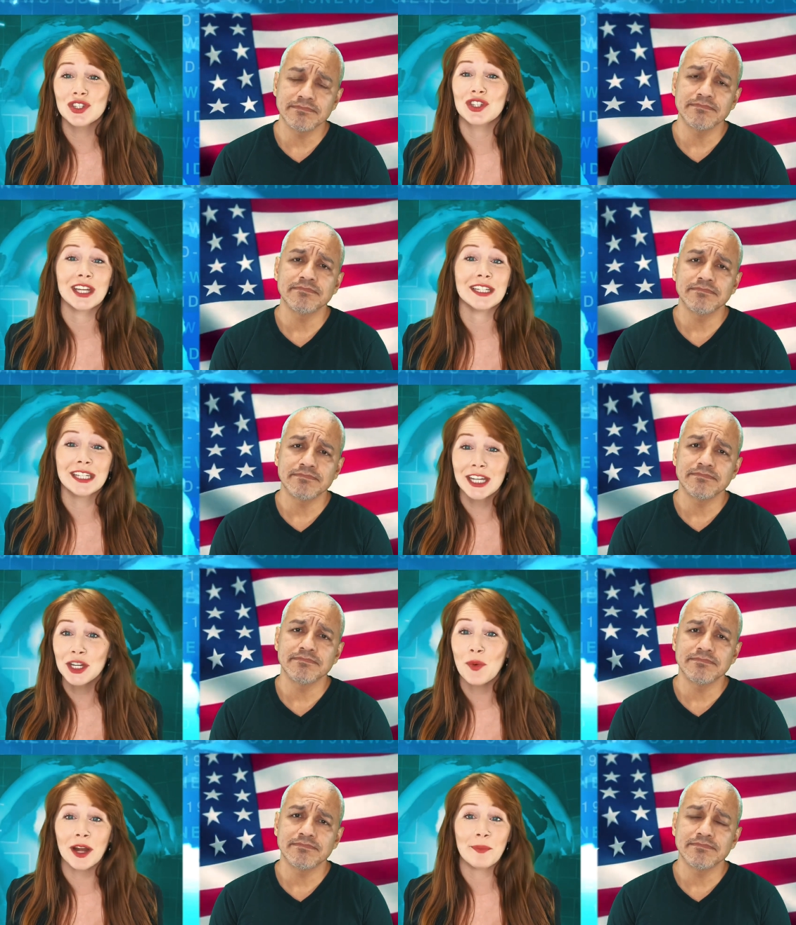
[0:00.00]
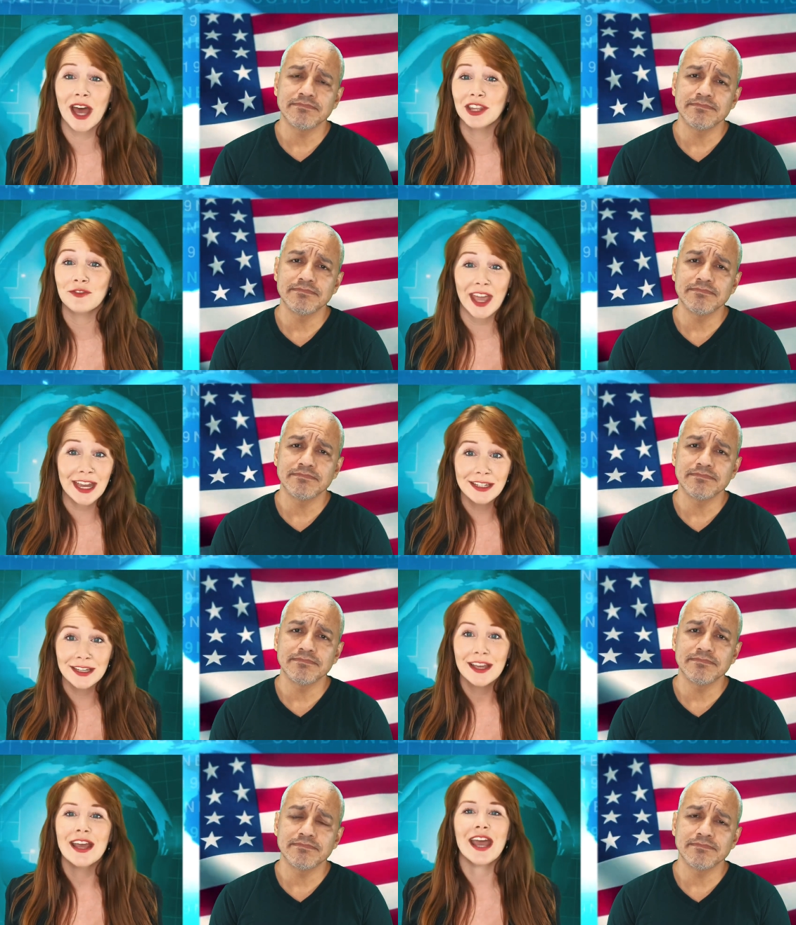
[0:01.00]
Speaker 1: to continue on a path of hate
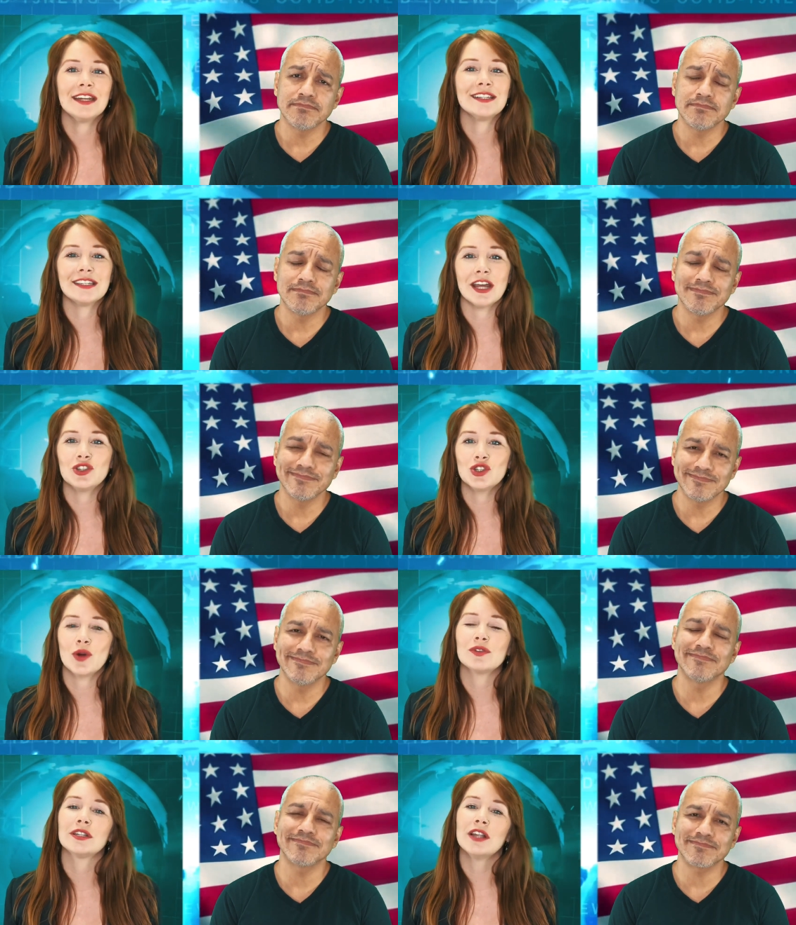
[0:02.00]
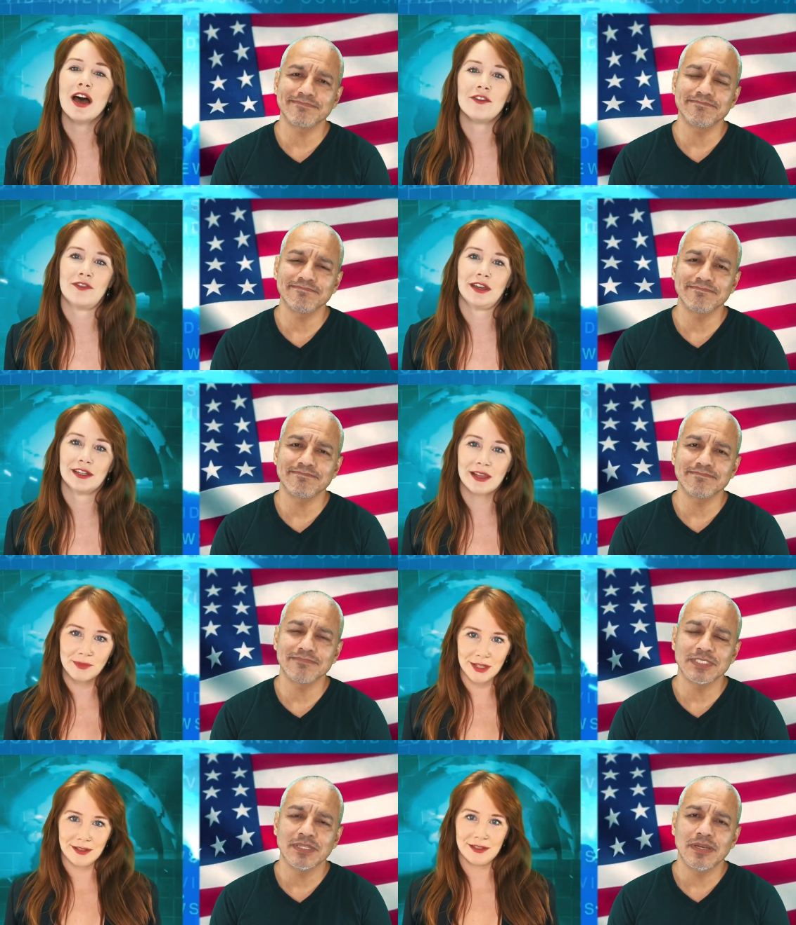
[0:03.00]
and instead chose love and
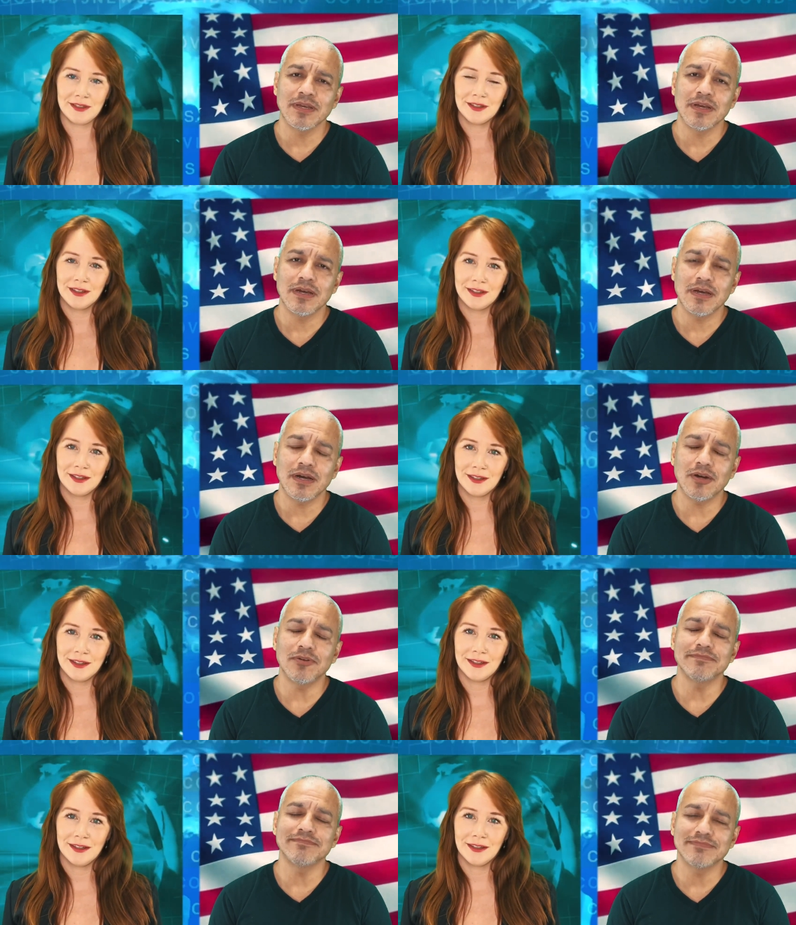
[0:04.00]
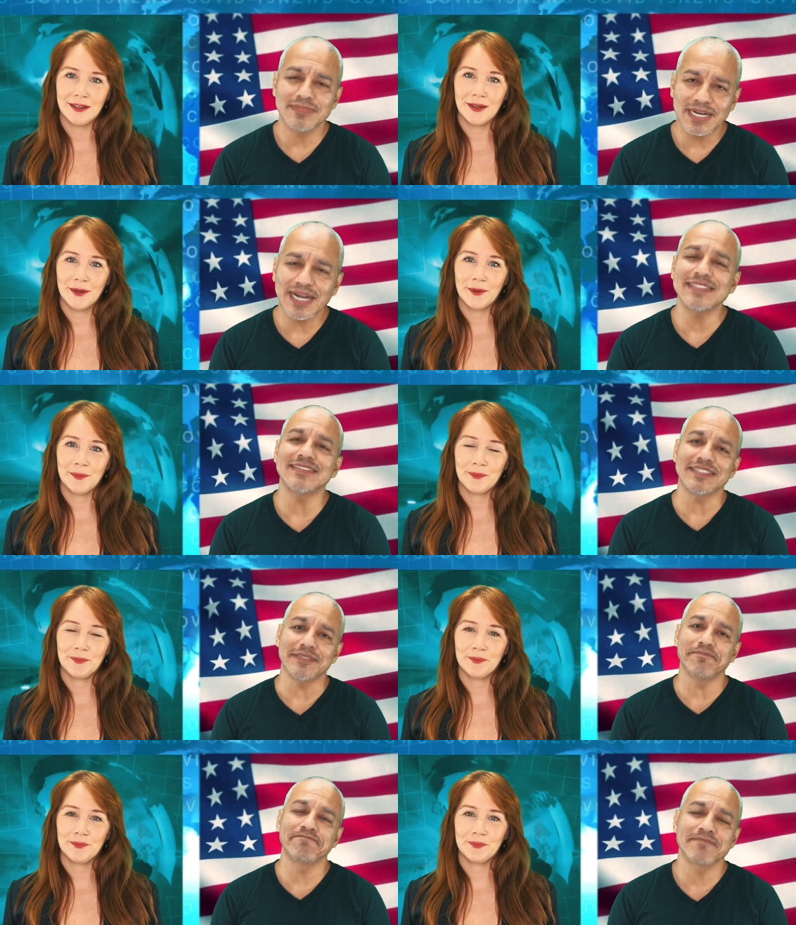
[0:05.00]
acceptance.
Speaker 2: Um, I see.
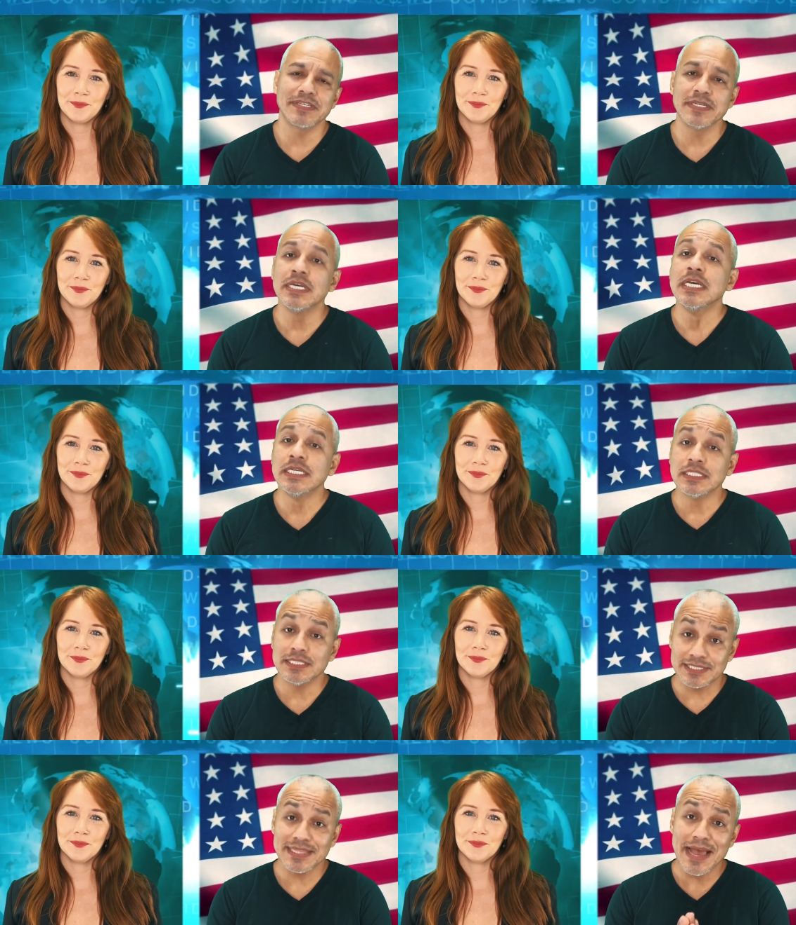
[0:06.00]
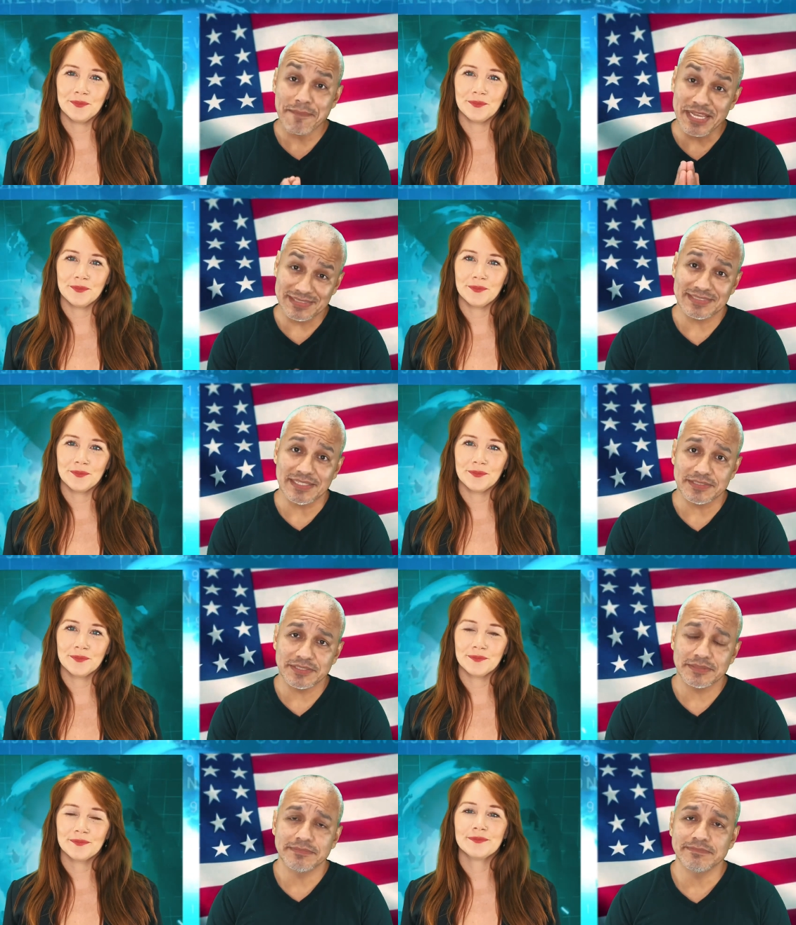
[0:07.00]
You see, that makes sense.
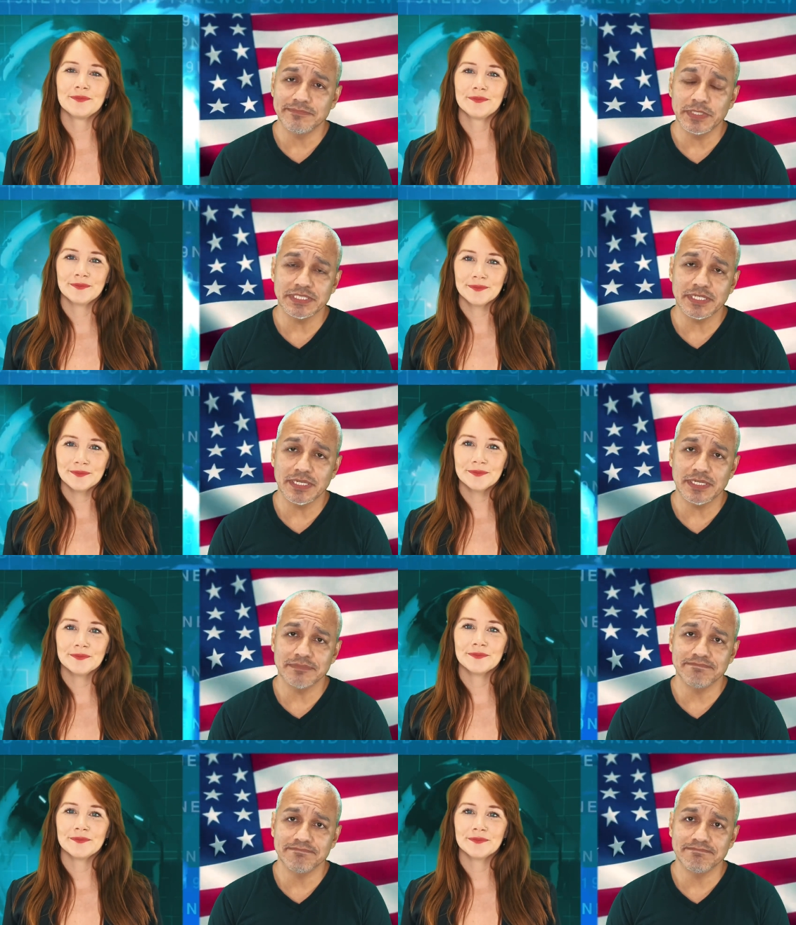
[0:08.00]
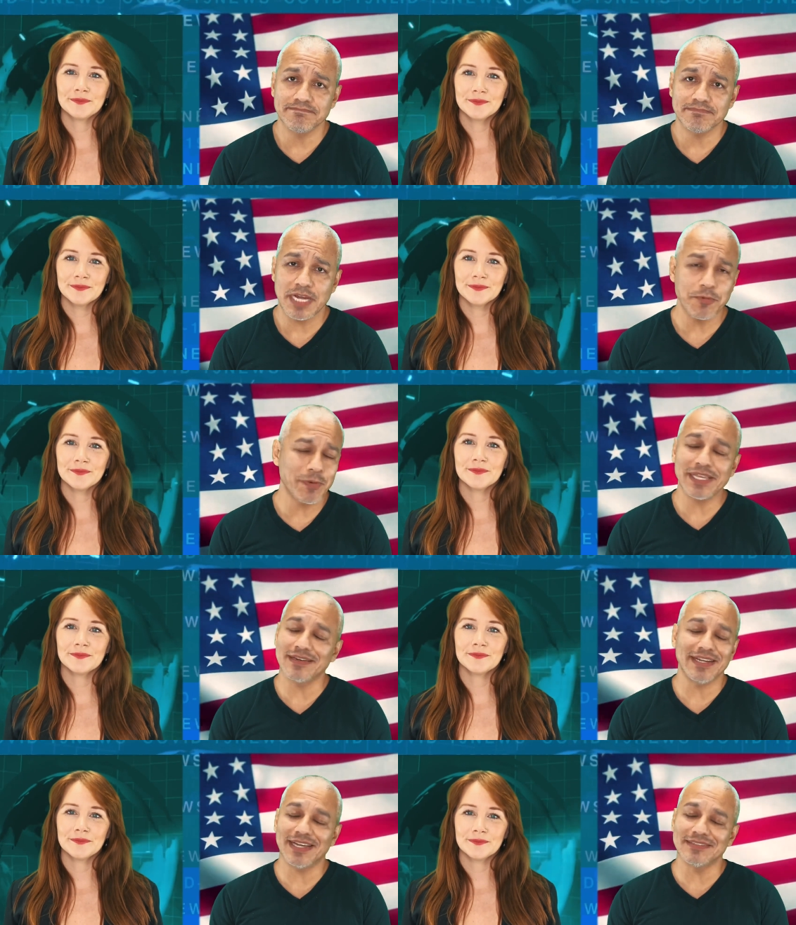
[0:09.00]
But uh, I'm a weekend
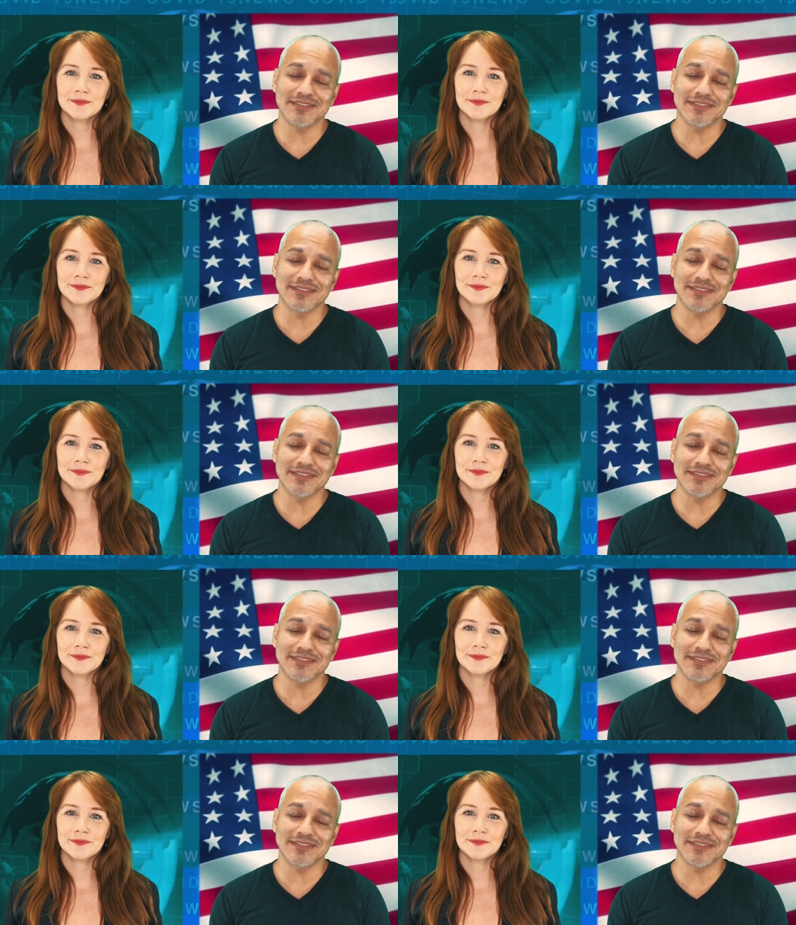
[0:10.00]
dad,